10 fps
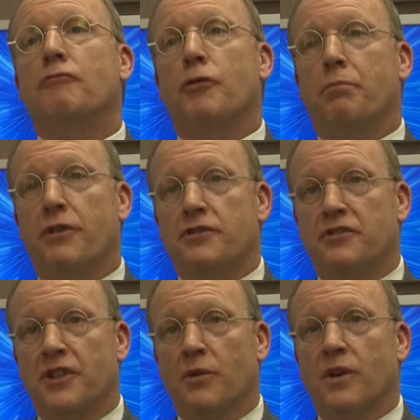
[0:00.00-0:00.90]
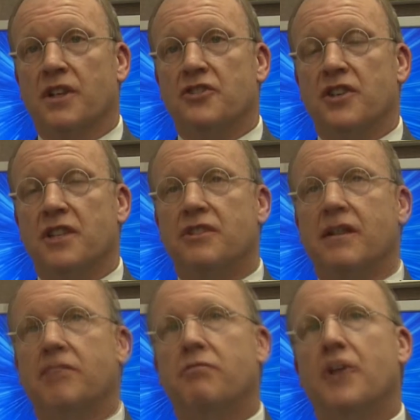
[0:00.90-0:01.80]
group purchasing
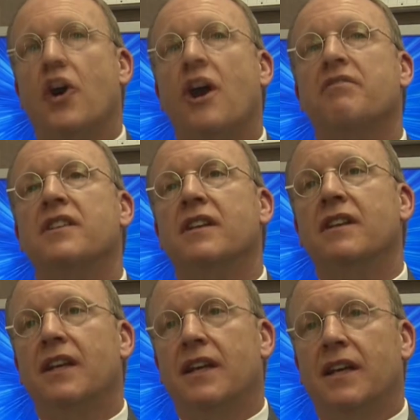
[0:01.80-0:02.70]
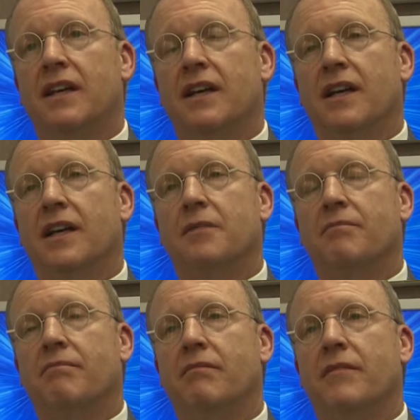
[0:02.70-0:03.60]
organization, but often
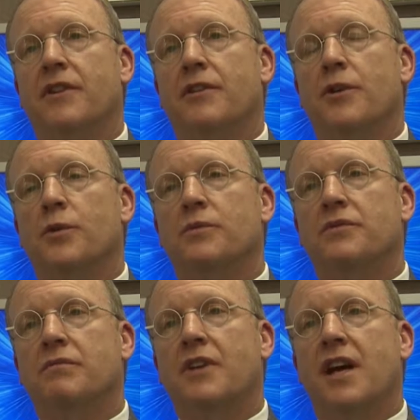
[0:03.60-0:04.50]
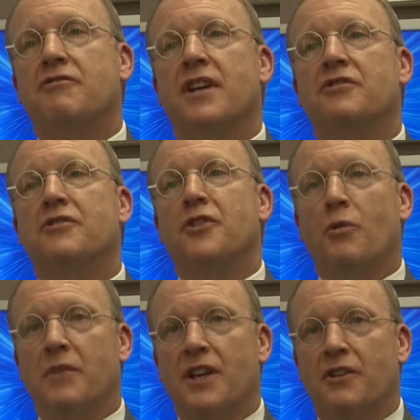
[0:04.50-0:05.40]
those contracts
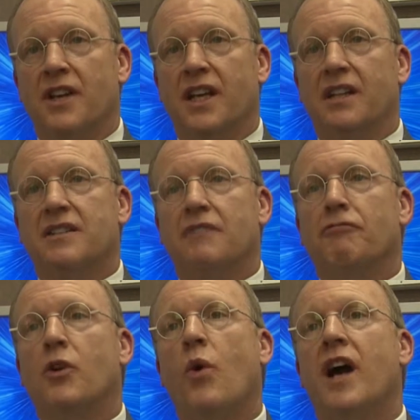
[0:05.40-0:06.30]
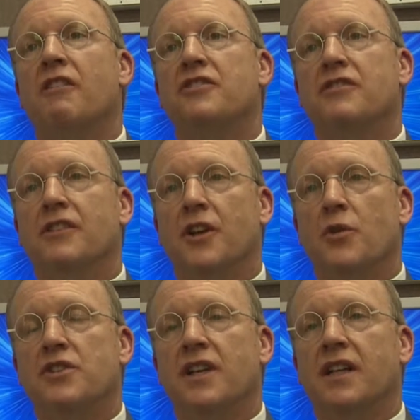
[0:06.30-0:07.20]
don't meet our needs and require us to
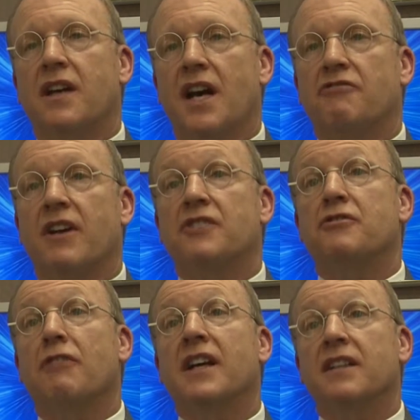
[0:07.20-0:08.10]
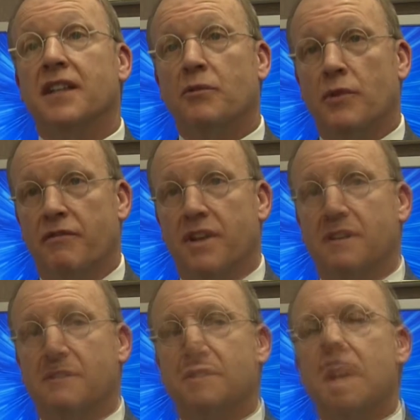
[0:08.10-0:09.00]
negotiate contracts directly with
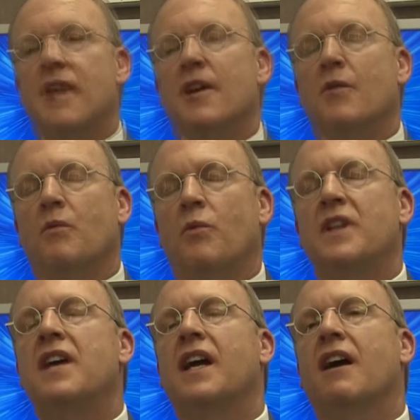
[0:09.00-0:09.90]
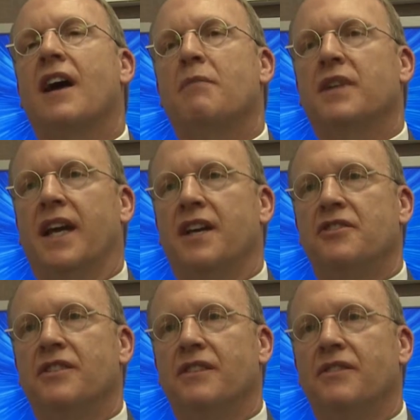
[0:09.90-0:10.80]
vendors. We take our
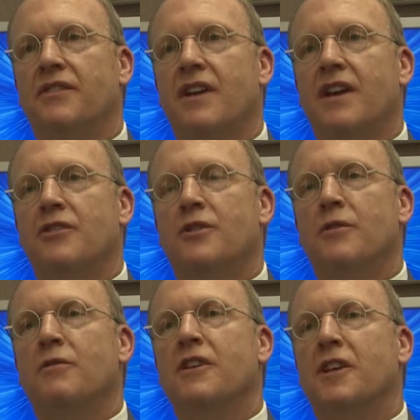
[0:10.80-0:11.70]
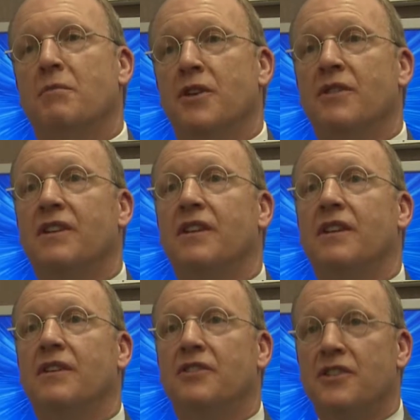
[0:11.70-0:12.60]
obligations to the
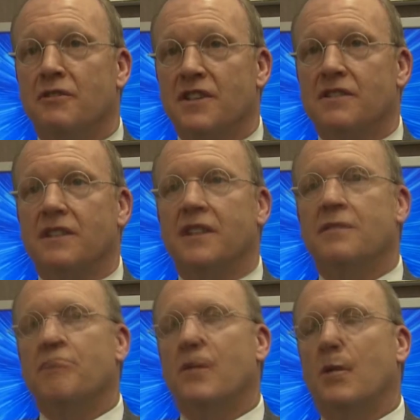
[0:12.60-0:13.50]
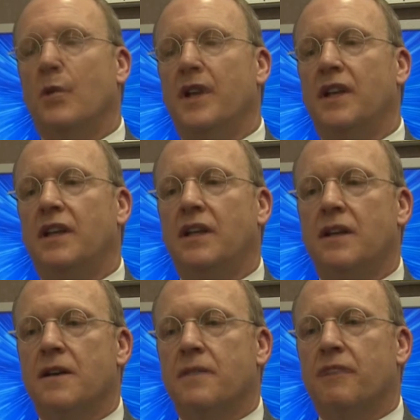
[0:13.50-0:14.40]
community seriously.
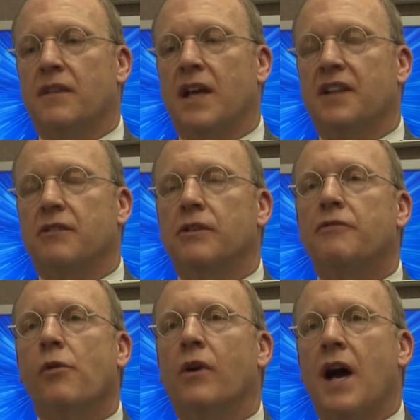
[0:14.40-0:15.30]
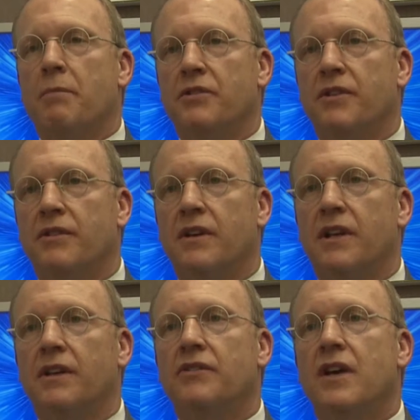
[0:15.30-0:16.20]
We like to look for
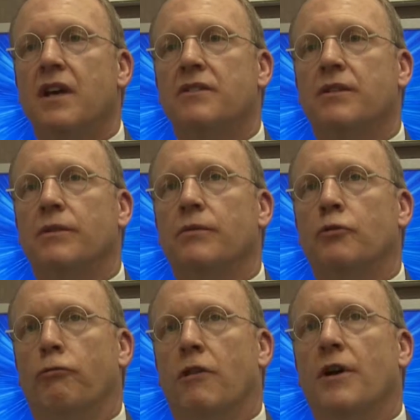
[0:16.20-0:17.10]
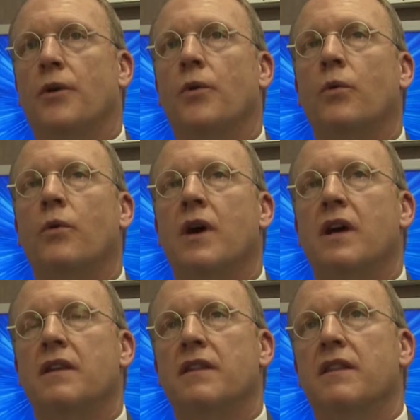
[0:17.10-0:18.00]
opportunities to grow
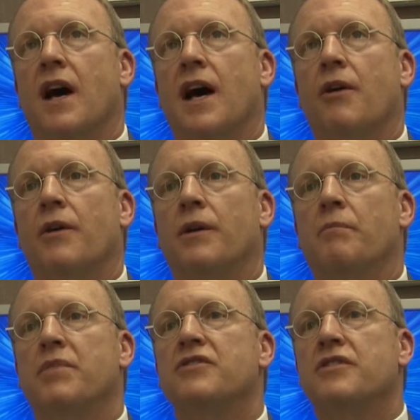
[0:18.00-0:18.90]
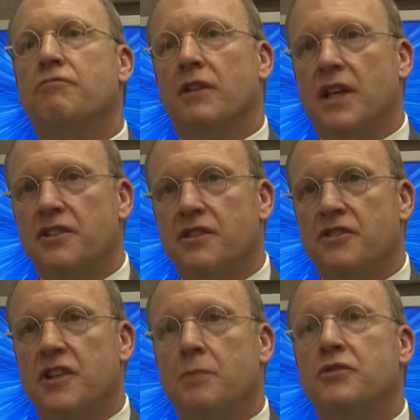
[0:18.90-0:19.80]
our business
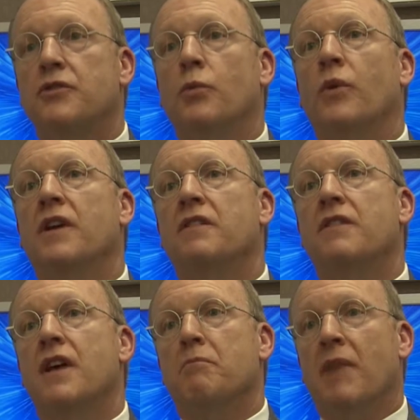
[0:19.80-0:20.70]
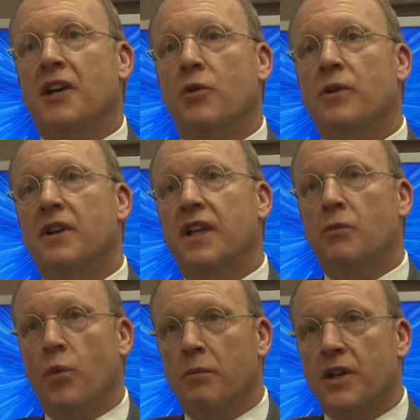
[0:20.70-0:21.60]
relationships with minority
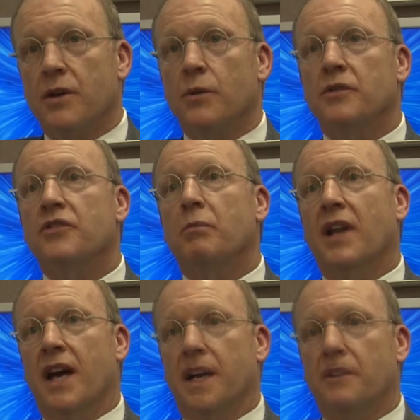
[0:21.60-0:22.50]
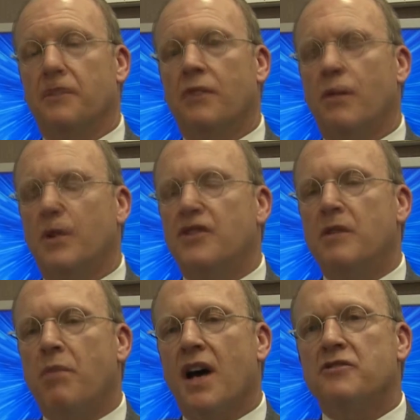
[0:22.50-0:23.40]
and women-owned suppliers. We
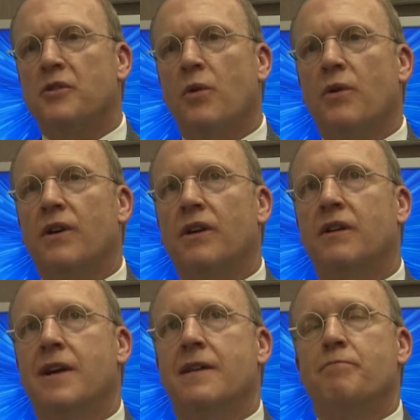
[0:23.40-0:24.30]
see Bon Secours